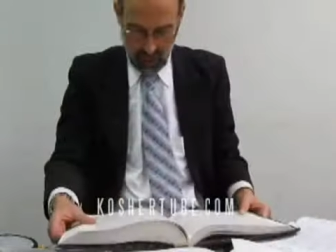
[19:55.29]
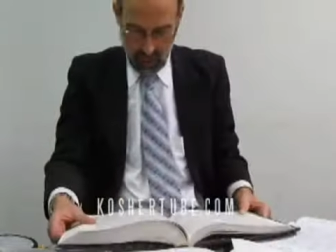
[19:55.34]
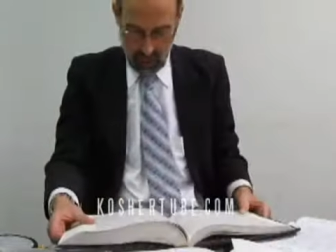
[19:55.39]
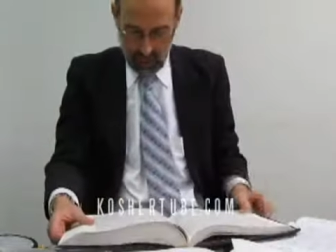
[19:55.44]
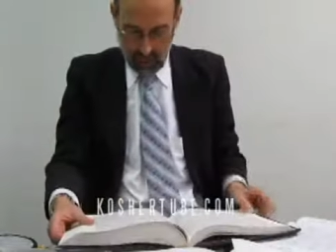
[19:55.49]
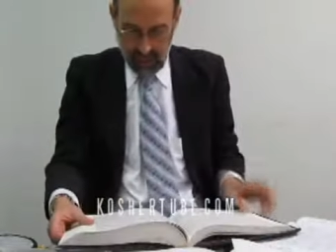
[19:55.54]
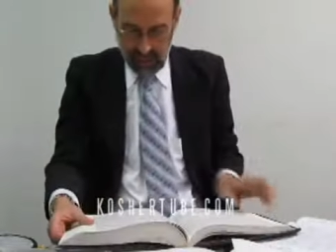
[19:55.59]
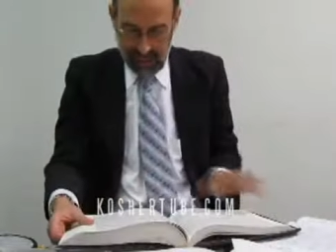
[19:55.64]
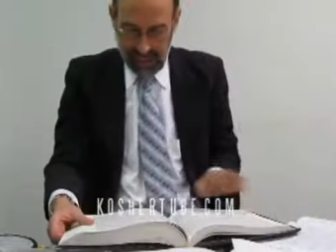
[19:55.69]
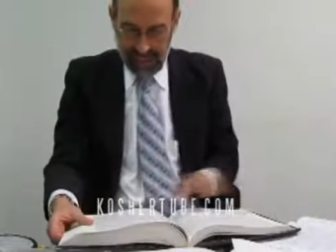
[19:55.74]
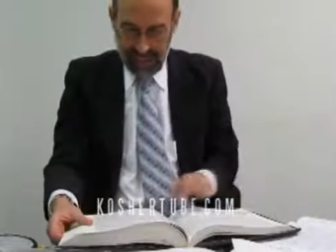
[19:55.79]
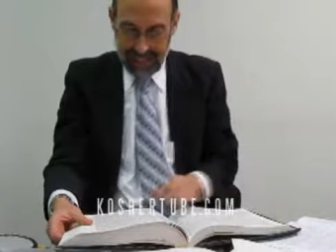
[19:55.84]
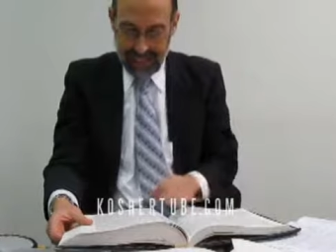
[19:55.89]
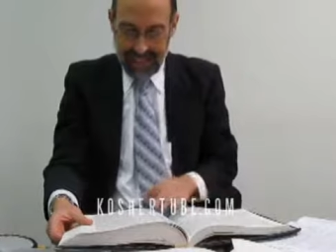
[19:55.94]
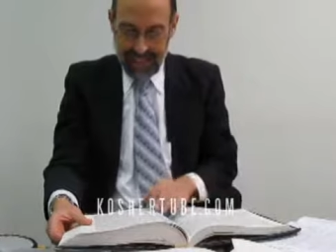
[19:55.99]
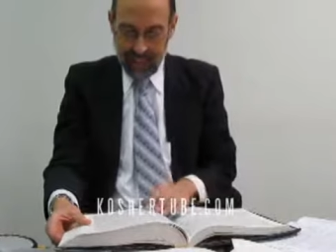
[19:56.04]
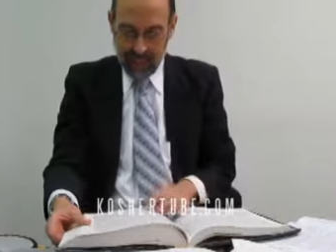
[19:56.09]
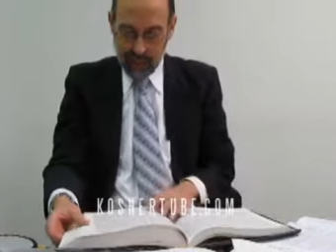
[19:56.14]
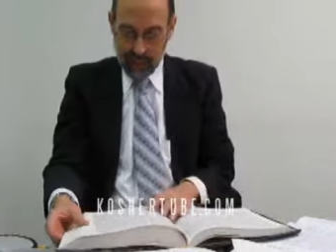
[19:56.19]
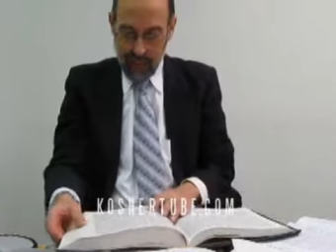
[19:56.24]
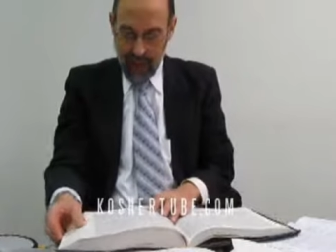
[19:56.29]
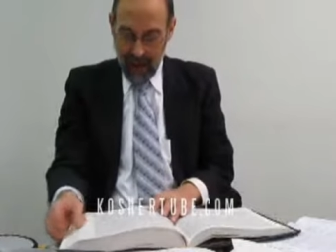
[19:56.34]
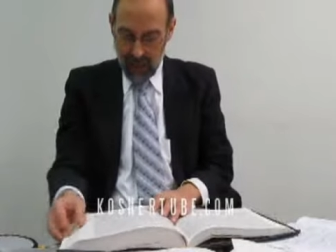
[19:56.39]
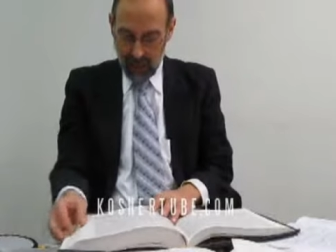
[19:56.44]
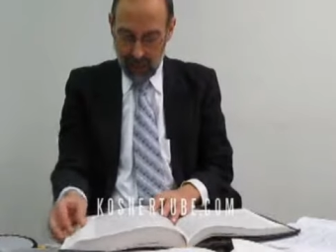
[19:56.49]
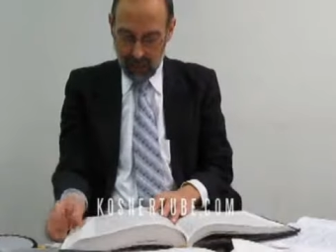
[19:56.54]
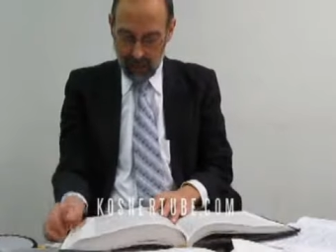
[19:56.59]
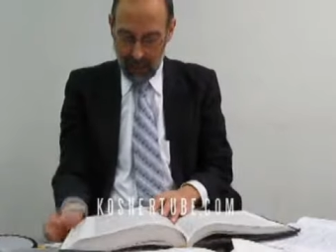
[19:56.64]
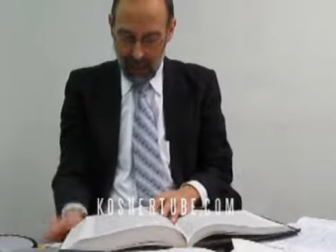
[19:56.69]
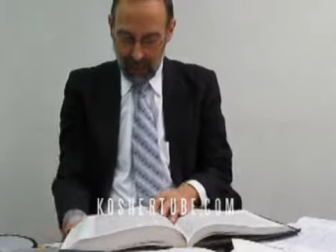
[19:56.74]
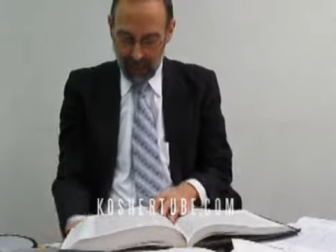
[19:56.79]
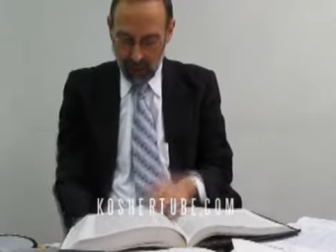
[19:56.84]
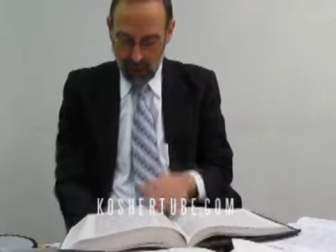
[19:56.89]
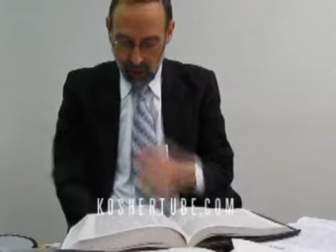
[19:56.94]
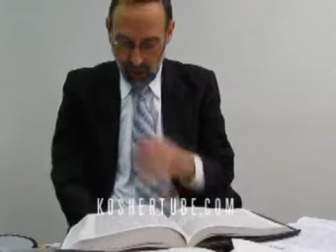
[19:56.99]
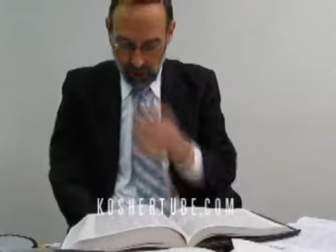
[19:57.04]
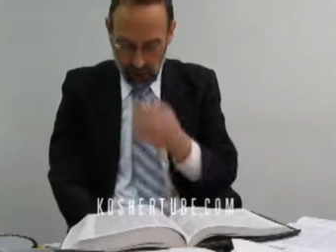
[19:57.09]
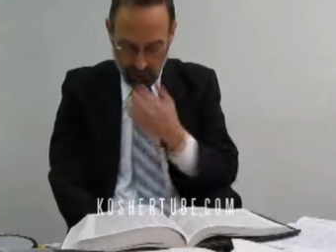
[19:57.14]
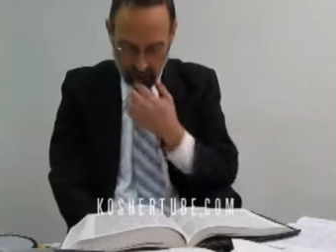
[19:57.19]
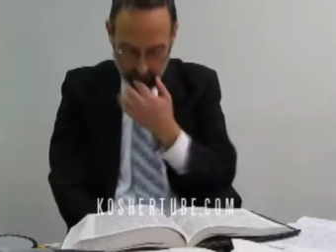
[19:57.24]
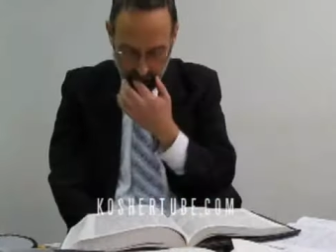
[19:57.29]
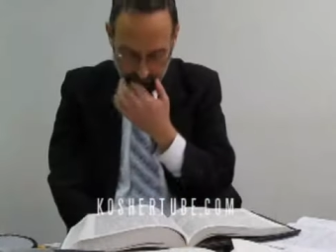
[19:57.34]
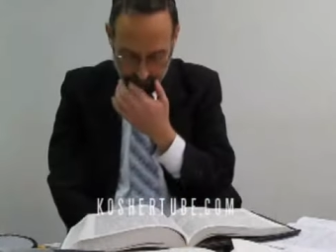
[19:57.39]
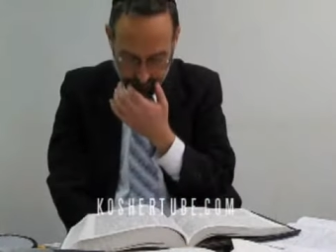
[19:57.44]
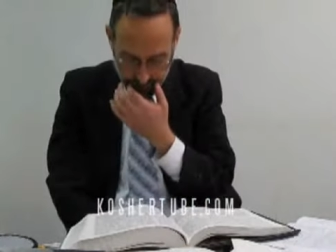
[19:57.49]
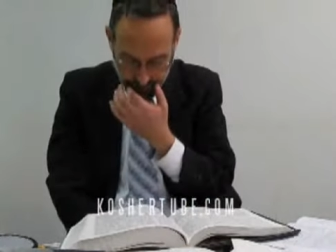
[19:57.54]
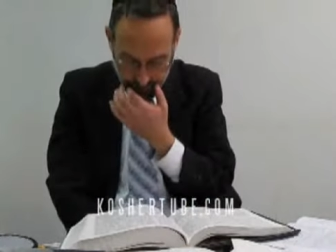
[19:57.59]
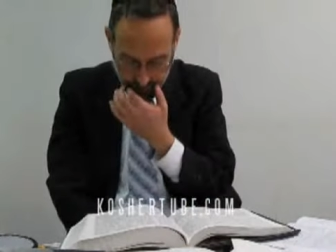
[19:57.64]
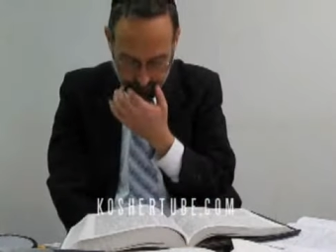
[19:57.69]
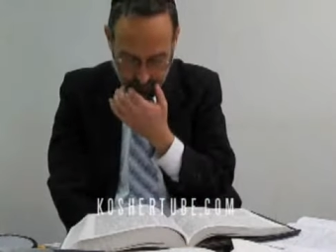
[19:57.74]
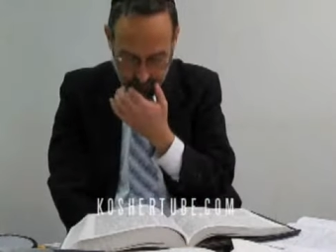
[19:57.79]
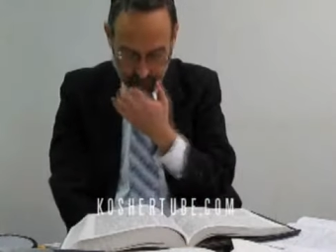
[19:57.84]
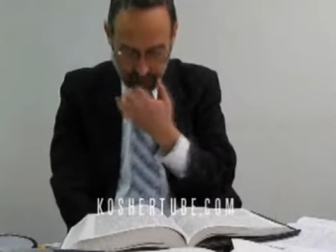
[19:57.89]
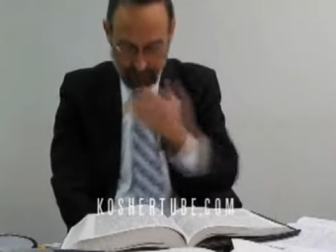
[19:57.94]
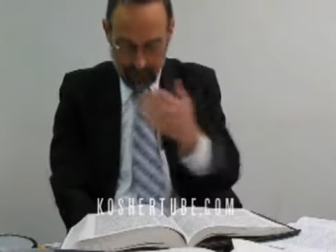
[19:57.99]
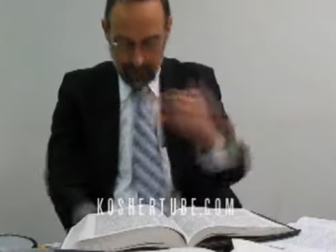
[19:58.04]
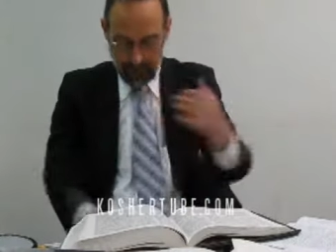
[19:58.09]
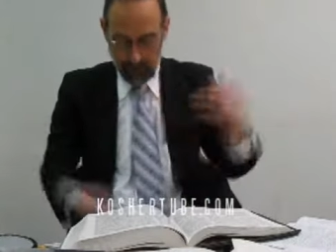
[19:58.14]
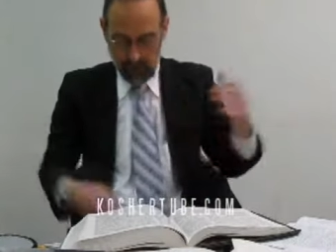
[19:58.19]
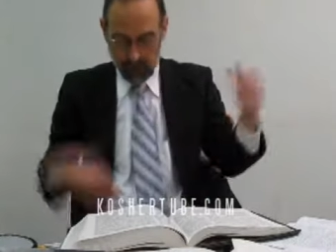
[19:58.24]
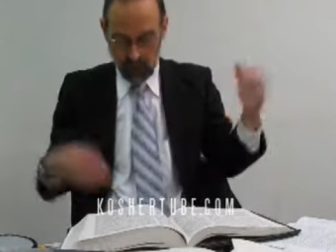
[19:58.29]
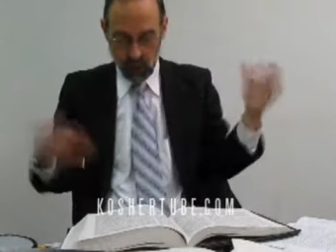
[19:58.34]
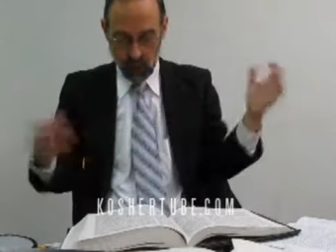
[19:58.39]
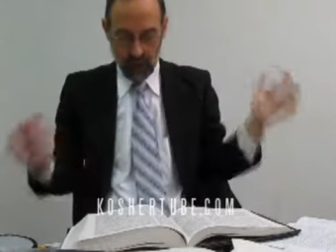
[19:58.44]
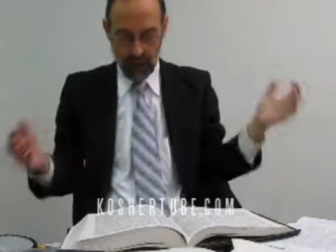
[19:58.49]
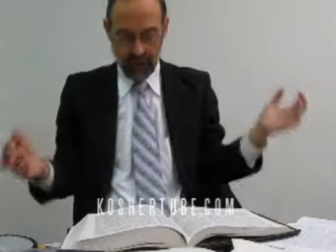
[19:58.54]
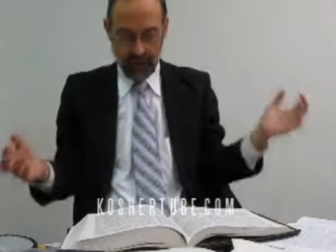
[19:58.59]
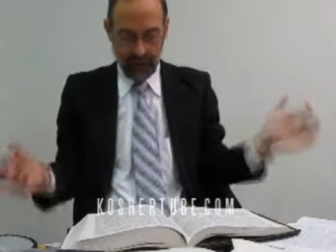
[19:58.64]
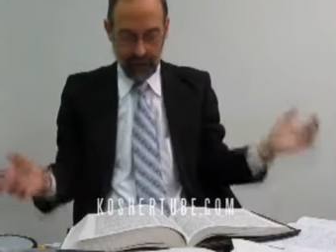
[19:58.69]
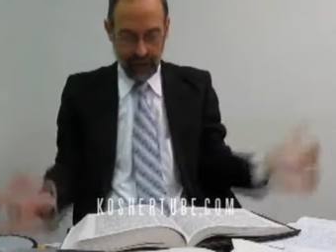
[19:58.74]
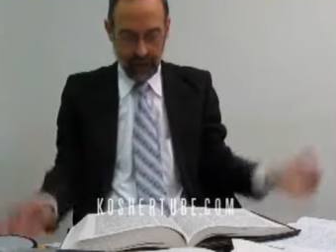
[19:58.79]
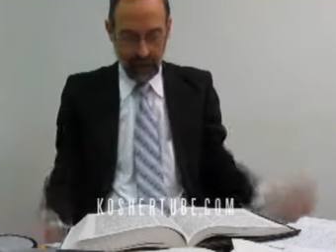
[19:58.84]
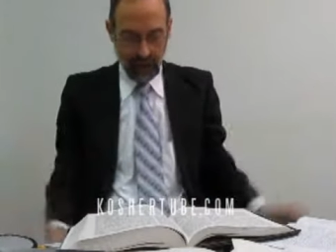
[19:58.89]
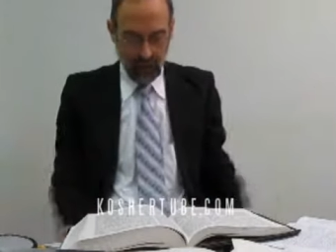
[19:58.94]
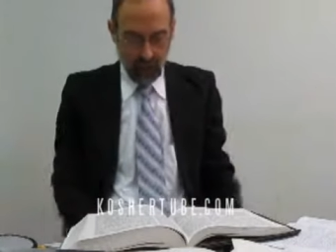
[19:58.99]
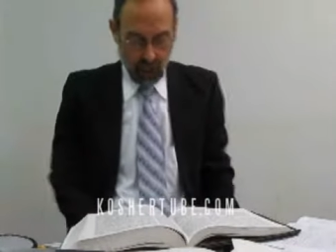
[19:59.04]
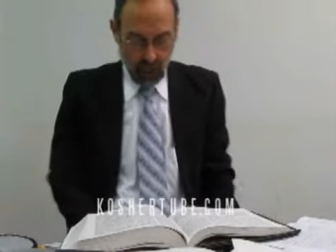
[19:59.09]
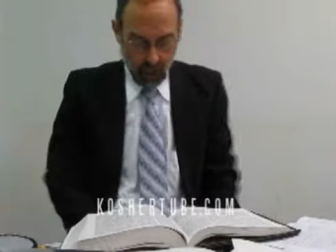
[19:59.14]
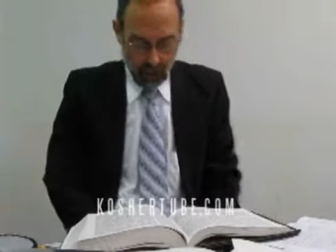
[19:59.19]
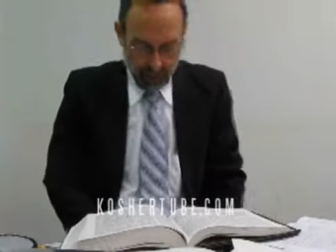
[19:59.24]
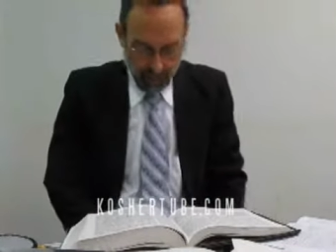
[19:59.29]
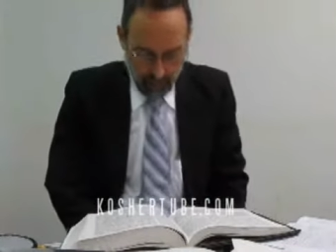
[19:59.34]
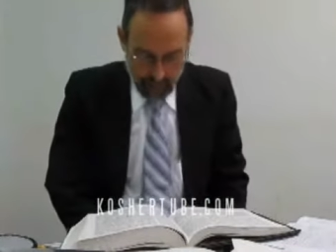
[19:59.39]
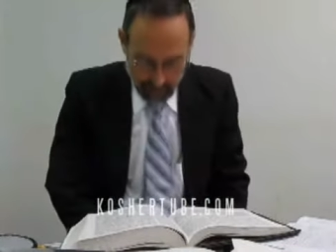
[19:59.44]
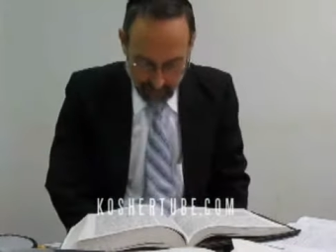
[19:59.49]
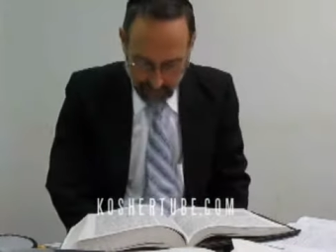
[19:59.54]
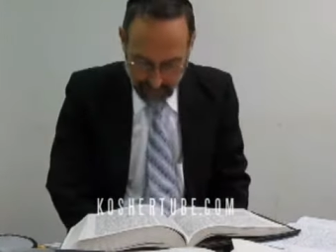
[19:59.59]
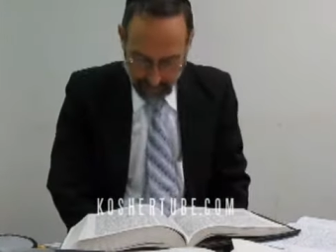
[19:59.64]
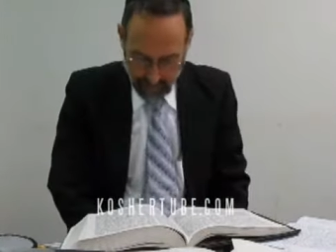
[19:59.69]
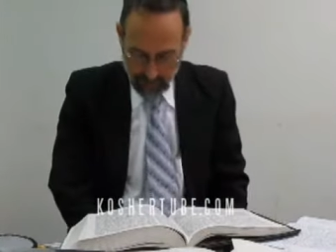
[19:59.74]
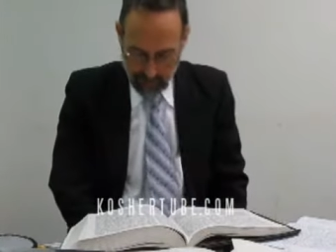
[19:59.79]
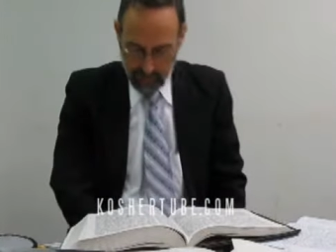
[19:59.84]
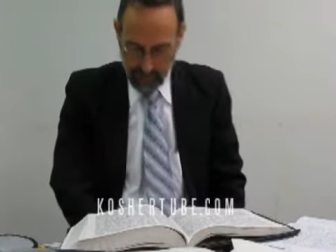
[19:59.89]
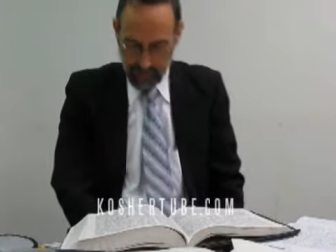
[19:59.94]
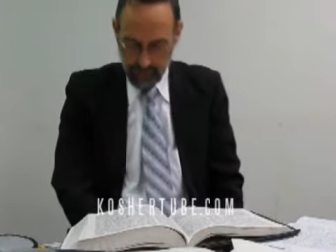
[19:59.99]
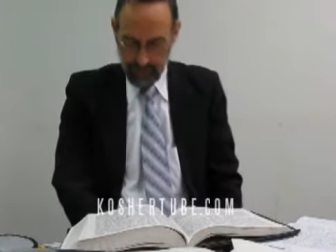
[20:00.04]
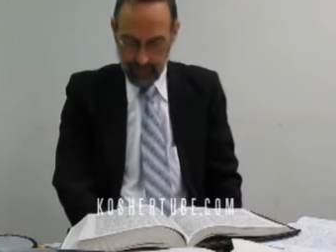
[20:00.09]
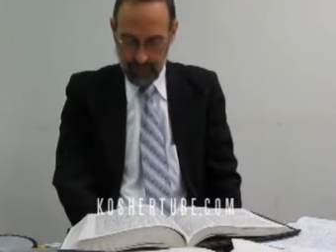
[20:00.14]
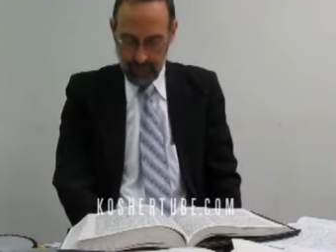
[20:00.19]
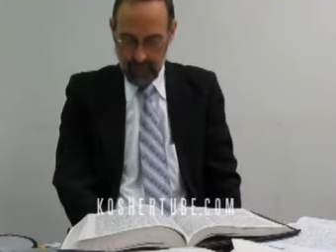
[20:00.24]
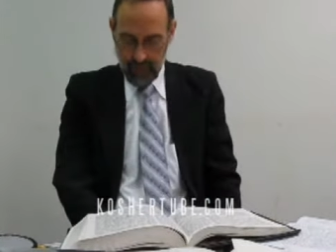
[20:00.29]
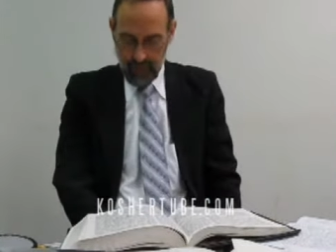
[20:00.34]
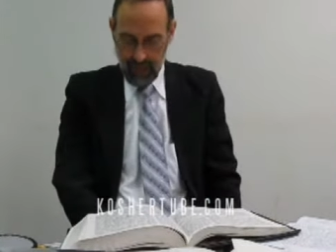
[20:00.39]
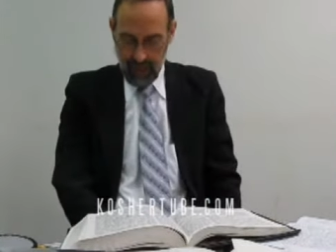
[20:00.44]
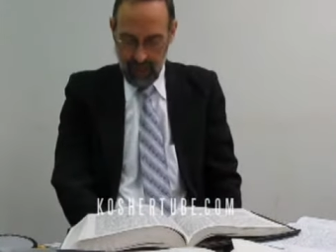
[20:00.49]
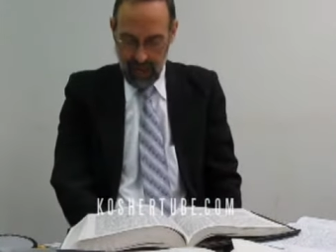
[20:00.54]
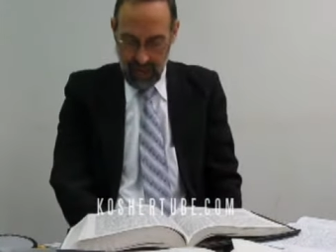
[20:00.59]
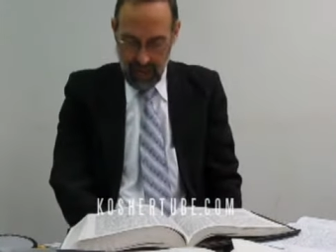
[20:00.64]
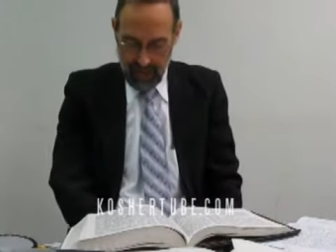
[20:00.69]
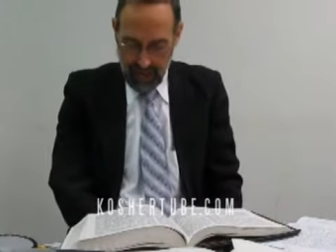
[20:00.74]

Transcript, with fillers: This is at the end of Parshas Baaloscha. You remember the story of Miriam and